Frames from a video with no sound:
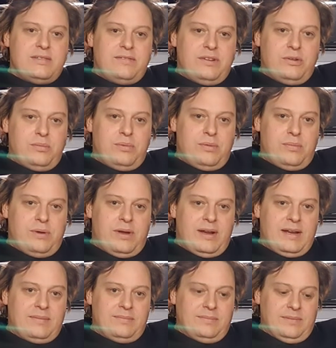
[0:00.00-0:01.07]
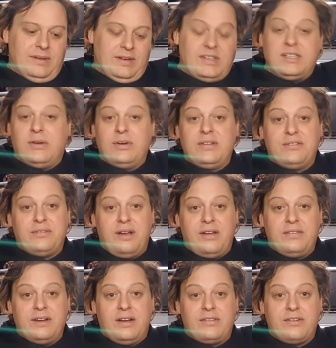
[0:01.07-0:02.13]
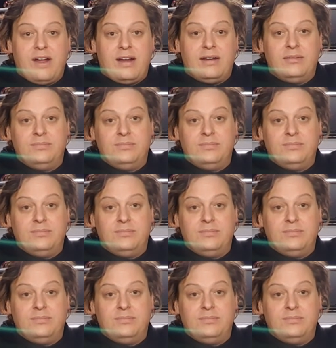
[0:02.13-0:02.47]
fuel pump on it and sold it for £5.5 grand.